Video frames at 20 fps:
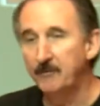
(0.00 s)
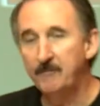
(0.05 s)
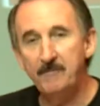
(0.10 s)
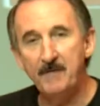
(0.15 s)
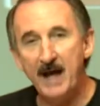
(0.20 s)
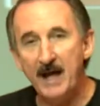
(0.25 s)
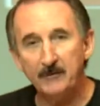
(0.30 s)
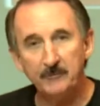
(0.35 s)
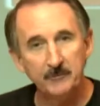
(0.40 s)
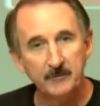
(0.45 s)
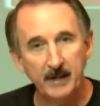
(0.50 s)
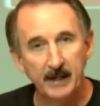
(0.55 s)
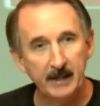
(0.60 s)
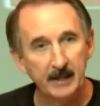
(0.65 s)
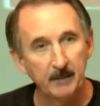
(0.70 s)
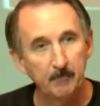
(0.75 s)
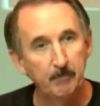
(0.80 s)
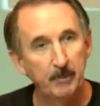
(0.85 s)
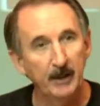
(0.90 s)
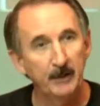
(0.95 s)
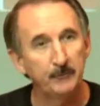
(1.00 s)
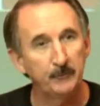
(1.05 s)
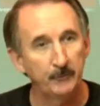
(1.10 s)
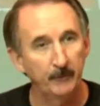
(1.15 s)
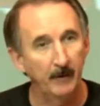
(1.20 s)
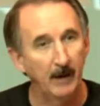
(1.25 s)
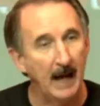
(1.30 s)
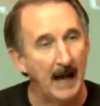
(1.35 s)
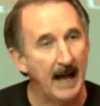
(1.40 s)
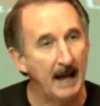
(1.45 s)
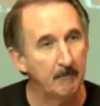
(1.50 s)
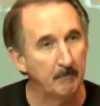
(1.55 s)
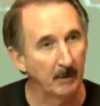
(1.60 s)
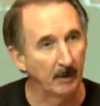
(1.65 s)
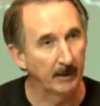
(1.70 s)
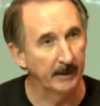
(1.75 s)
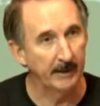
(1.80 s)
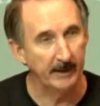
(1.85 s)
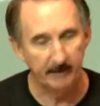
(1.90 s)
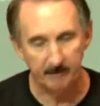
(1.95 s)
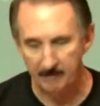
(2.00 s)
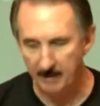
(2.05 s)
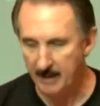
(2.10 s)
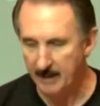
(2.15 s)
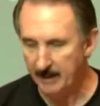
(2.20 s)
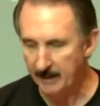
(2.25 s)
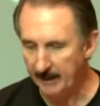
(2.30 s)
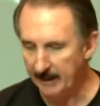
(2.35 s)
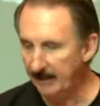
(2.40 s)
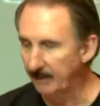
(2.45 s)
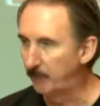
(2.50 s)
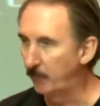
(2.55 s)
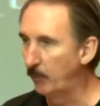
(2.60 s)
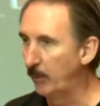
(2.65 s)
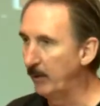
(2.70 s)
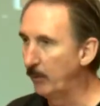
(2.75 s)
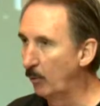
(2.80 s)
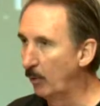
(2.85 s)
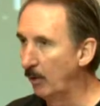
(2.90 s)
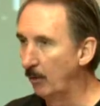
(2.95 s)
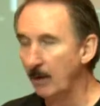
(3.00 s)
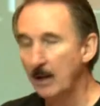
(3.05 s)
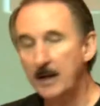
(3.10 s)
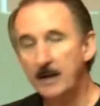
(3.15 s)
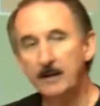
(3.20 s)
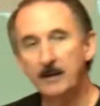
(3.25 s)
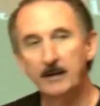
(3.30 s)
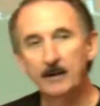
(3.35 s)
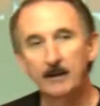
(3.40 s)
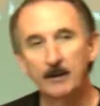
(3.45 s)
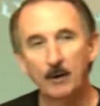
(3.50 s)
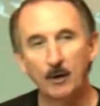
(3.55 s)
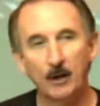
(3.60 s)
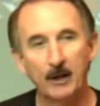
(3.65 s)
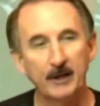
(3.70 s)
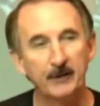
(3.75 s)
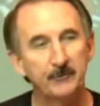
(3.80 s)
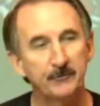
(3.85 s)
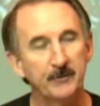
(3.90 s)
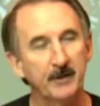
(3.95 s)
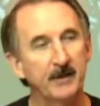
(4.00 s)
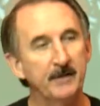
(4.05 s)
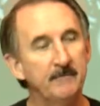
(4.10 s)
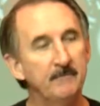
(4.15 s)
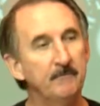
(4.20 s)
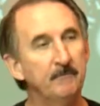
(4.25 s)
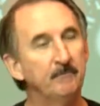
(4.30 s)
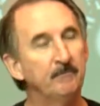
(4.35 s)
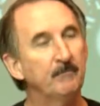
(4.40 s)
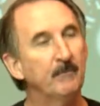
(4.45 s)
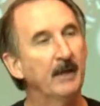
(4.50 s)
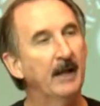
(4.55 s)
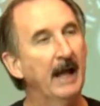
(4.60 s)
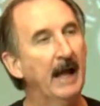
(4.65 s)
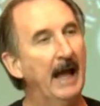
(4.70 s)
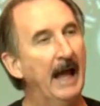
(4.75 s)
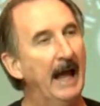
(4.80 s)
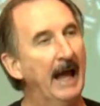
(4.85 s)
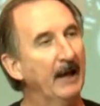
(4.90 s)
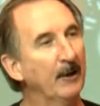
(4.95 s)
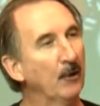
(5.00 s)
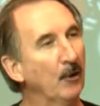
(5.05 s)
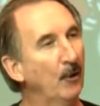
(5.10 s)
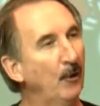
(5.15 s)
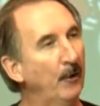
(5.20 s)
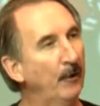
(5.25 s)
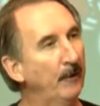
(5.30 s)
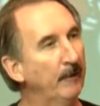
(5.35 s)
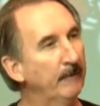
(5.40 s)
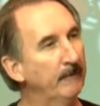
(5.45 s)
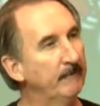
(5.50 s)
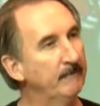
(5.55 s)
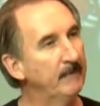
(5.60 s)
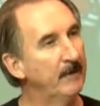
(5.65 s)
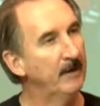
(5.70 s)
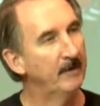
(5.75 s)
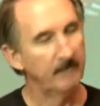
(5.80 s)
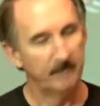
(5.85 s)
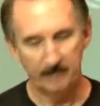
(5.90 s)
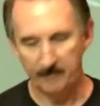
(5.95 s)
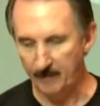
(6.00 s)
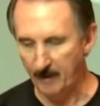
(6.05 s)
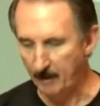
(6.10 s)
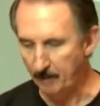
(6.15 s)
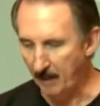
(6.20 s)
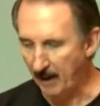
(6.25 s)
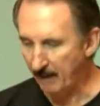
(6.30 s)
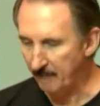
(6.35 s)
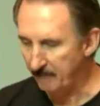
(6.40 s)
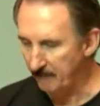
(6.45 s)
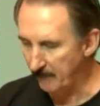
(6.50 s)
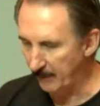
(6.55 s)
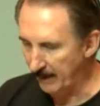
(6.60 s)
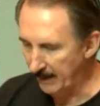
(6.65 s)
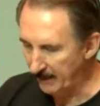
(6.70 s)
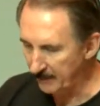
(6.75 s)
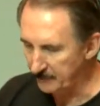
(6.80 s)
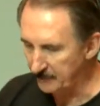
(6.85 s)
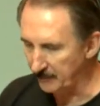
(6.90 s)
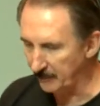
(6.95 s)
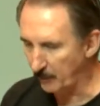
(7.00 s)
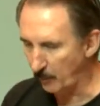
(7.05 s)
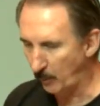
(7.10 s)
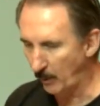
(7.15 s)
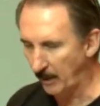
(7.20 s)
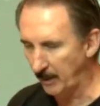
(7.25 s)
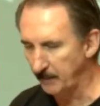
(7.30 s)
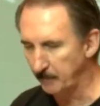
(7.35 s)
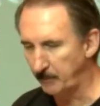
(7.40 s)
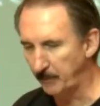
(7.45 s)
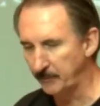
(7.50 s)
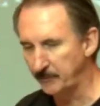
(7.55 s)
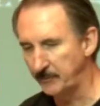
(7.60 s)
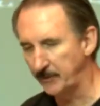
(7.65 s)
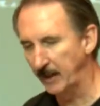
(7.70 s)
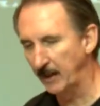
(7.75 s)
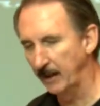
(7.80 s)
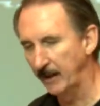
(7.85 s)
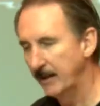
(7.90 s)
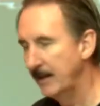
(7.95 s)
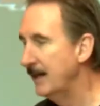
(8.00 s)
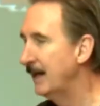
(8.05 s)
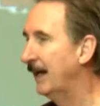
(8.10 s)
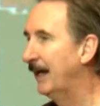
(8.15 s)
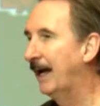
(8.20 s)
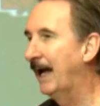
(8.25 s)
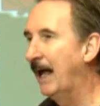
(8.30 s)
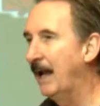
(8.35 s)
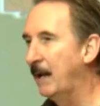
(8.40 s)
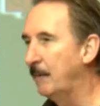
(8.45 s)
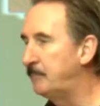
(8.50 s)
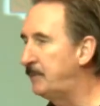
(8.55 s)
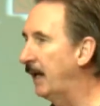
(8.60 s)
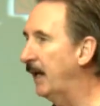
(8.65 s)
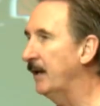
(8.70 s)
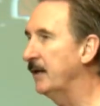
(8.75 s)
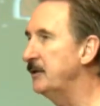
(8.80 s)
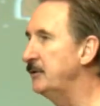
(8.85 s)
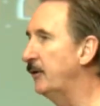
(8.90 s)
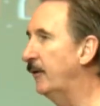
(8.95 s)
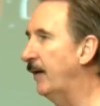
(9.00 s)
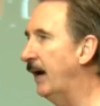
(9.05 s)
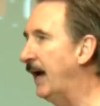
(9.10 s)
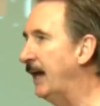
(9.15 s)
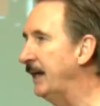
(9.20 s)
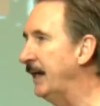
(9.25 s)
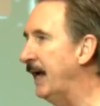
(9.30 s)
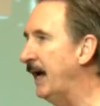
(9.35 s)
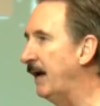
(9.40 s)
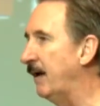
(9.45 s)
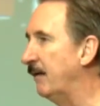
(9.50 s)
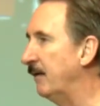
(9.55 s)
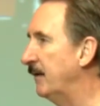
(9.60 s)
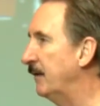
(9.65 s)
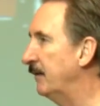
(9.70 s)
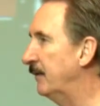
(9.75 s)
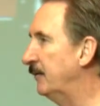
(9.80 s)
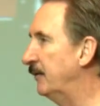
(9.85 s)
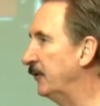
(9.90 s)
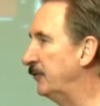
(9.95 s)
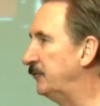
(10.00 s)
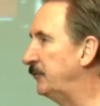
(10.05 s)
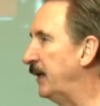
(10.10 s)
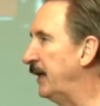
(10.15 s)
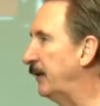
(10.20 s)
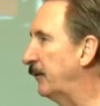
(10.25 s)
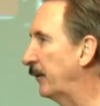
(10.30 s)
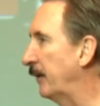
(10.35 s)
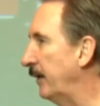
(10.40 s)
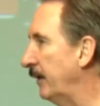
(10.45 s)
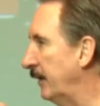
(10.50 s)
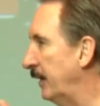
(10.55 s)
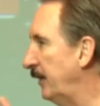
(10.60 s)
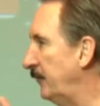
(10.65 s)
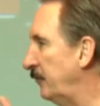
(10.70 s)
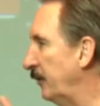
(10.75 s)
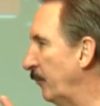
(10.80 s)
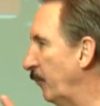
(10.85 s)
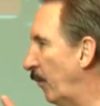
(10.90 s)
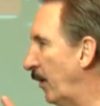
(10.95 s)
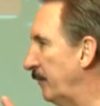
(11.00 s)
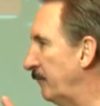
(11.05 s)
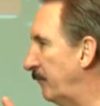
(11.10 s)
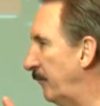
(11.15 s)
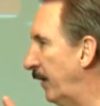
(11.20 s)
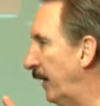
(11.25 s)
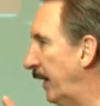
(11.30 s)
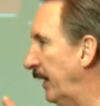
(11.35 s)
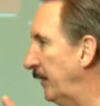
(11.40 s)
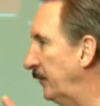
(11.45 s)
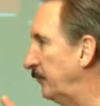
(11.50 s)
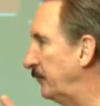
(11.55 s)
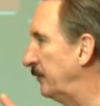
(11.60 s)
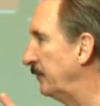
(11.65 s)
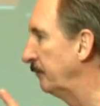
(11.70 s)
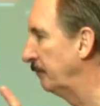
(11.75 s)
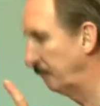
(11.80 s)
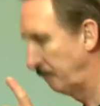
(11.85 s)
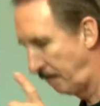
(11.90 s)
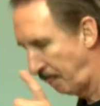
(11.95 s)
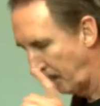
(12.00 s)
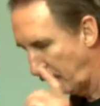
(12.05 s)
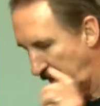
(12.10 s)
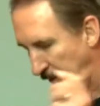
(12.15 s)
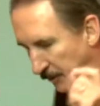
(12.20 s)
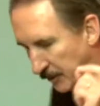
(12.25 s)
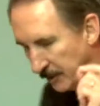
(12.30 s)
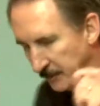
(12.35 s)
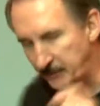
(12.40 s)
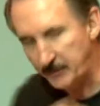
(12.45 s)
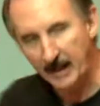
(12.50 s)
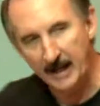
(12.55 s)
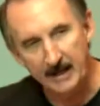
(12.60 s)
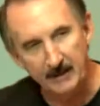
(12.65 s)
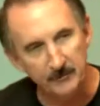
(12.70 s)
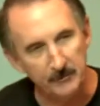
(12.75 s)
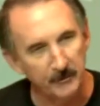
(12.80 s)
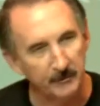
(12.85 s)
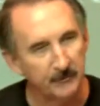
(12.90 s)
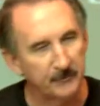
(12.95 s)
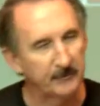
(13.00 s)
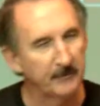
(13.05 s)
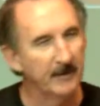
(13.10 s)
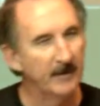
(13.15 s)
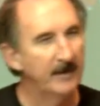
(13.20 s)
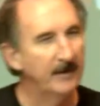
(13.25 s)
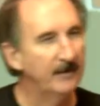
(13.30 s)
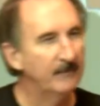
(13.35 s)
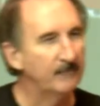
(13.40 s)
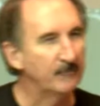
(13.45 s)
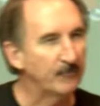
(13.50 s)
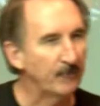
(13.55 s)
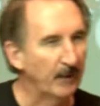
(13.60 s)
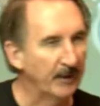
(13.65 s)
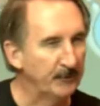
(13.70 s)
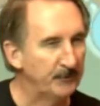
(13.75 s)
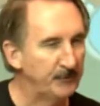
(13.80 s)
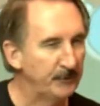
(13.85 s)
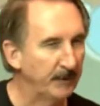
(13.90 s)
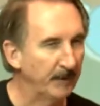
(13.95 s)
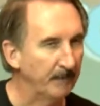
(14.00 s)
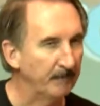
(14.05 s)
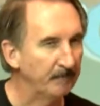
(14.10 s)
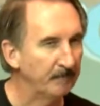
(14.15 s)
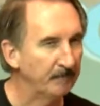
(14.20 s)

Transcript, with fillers: fascinating picture, I believe, if we will listen and learn from our friends Aquila and Priscilla. And I'm telling you right now, the secret is in one phrase contagious friendship.